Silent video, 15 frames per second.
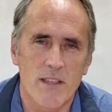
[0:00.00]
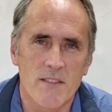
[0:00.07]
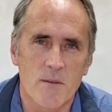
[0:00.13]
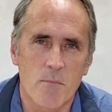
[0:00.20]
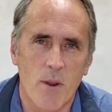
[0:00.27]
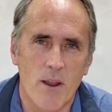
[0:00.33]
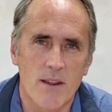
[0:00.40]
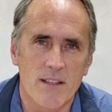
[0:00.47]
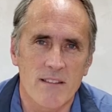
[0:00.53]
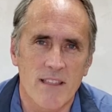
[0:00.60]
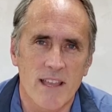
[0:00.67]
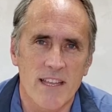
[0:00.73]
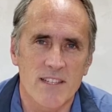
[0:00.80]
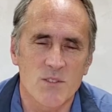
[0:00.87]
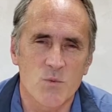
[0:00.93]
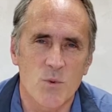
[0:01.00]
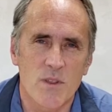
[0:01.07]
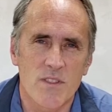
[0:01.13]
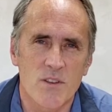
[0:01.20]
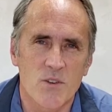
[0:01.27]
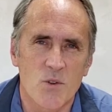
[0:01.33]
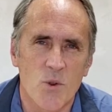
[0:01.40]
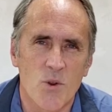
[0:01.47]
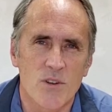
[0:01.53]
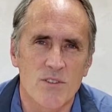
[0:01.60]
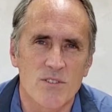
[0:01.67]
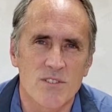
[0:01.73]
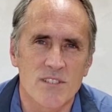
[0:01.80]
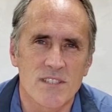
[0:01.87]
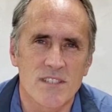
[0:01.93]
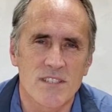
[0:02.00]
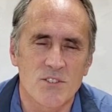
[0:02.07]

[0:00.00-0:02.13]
putting the parting lines where the doors